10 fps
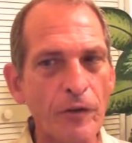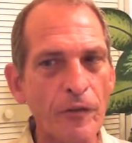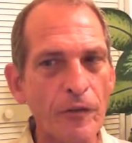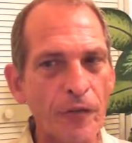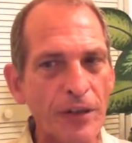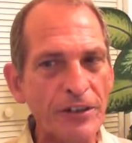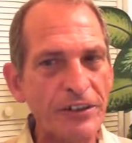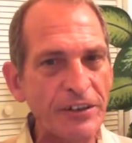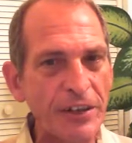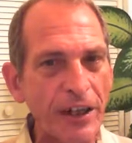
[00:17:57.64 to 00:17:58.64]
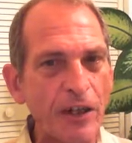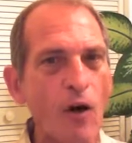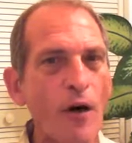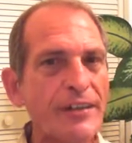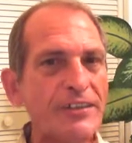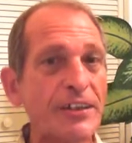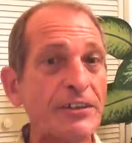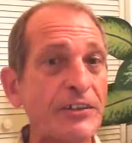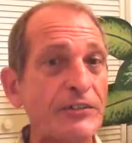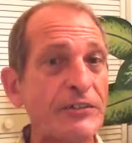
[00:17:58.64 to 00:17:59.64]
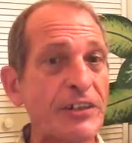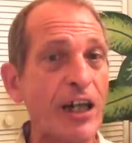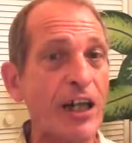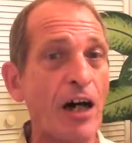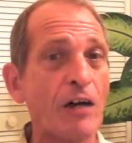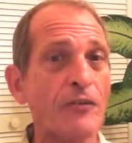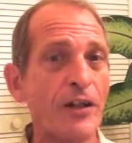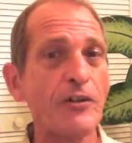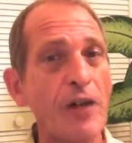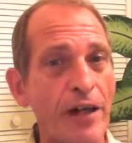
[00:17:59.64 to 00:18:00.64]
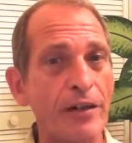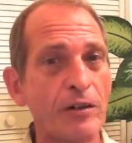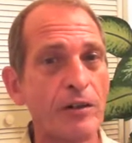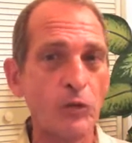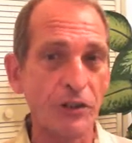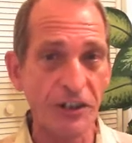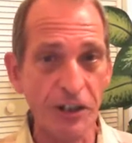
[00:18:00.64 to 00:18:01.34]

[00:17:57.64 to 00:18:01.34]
this egoic sense of self in your head was